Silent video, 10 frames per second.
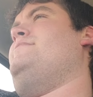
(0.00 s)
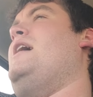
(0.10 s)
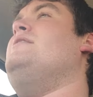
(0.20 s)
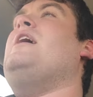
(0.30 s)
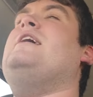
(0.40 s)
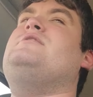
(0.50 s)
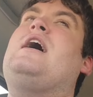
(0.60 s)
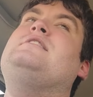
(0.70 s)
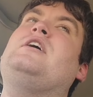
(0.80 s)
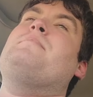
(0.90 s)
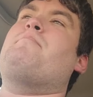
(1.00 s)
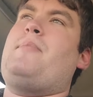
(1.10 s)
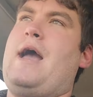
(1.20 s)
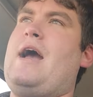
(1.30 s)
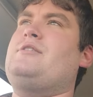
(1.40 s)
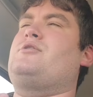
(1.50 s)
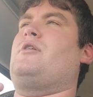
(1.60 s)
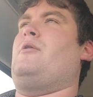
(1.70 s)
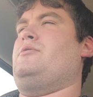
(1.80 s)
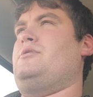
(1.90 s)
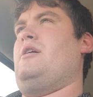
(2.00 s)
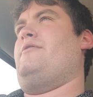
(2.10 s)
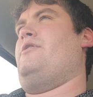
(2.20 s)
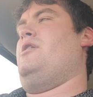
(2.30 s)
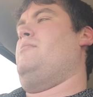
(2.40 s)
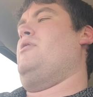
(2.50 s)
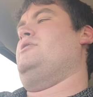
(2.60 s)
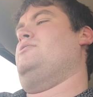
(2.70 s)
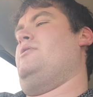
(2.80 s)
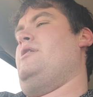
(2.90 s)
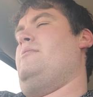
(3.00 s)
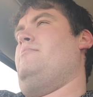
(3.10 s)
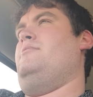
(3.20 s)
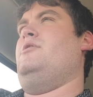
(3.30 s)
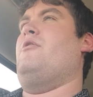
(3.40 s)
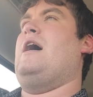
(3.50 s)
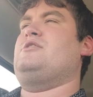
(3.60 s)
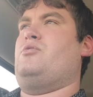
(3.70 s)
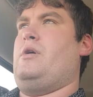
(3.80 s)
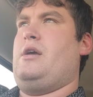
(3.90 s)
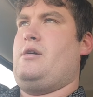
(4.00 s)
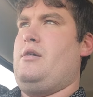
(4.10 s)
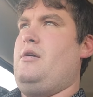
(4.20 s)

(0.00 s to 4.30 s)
As a passer, I was not very impressed with him last week.